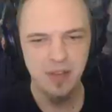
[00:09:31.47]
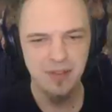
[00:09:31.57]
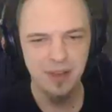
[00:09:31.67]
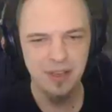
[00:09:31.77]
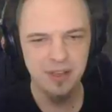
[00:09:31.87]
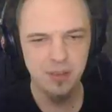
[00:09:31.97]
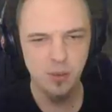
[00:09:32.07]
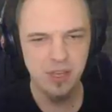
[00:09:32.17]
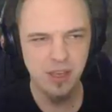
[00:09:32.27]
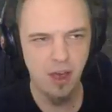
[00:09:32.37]
I'm not very good at
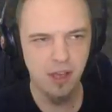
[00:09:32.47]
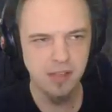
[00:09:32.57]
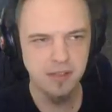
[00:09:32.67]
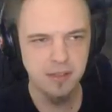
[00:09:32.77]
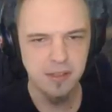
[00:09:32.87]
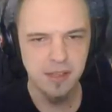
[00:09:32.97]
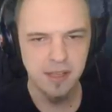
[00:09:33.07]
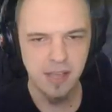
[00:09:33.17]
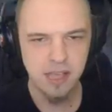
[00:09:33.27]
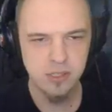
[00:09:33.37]
recon.
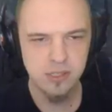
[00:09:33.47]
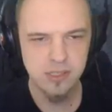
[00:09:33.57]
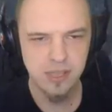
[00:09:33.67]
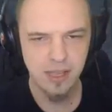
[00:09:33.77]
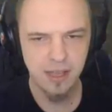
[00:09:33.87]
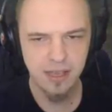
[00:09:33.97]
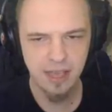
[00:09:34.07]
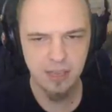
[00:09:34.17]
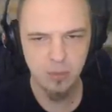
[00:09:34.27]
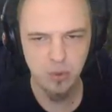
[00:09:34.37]
I just uh,
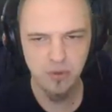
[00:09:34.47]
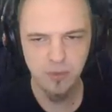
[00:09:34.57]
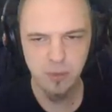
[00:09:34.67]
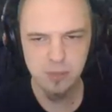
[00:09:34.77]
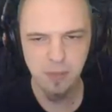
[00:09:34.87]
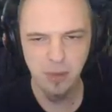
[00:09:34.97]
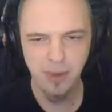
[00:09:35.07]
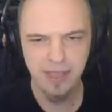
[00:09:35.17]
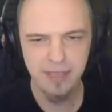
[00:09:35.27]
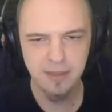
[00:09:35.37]
kind of brute force my
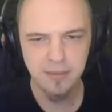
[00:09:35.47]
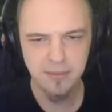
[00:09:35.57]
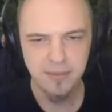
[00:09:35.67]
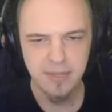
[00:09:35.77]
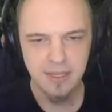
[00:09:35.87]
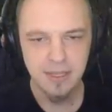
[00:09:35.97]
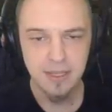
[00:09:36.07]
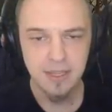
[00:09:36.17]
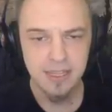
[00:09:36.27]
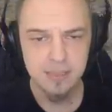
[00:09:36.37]
way in.
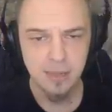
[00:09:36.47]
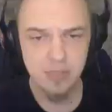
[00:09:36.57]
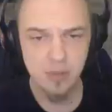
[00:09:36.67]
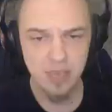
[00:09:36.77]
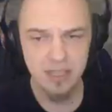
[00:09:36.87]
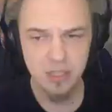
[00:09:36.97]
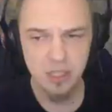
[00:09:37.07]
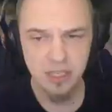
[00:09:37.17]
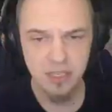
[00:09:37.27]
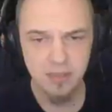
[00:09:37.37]
That's my
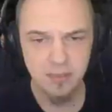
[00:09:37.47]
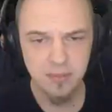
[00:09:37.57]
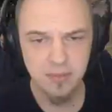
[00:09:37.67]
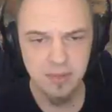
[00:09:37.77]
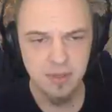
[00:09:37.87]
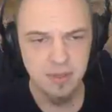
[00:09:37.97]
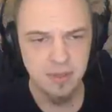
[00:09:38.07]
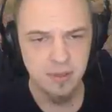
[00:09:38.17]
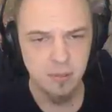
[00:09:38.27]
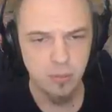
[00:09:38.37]
strategy.
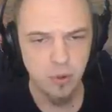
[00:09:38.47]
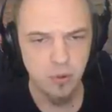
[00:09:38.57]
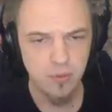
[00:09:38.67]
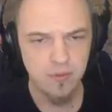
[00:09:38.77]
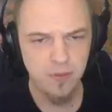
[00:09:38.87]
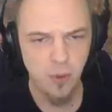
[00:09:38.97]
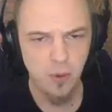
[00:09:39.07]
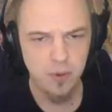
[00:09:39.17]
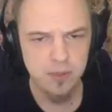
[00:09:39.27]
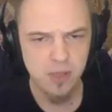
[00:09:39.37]
Brute
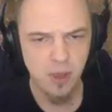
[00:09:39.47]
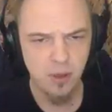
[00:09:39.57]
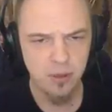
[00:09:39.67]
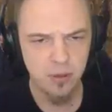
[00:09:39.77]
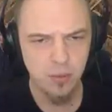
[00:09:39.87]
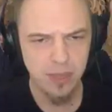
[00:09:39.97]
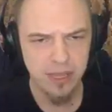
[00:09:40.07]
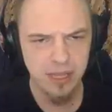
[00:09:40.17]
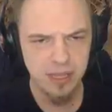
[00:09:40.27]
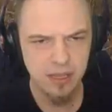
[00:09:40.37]
force all the
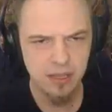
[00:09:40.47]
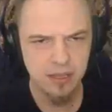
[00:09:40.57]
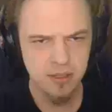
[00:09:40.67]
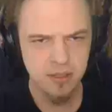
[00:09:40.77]
way.